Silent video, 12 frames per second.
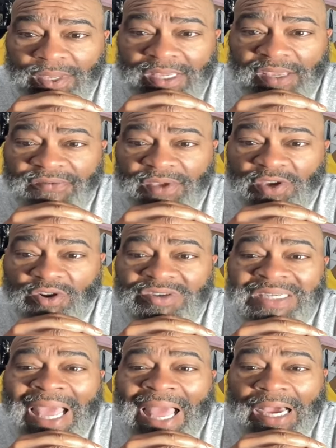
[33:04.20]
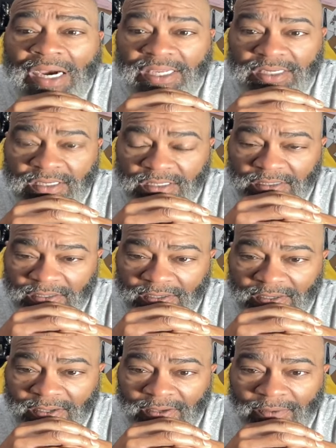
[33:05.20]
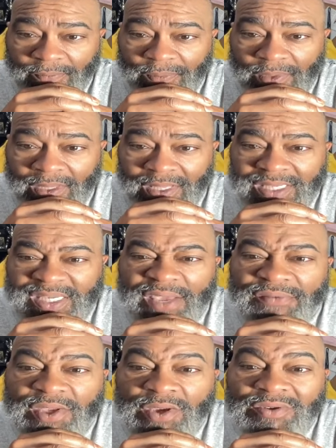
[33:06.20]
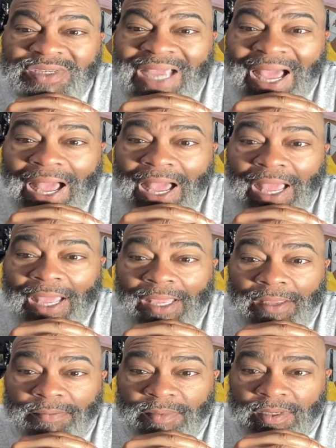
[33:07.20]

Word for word: giving your talent. It's giving your time.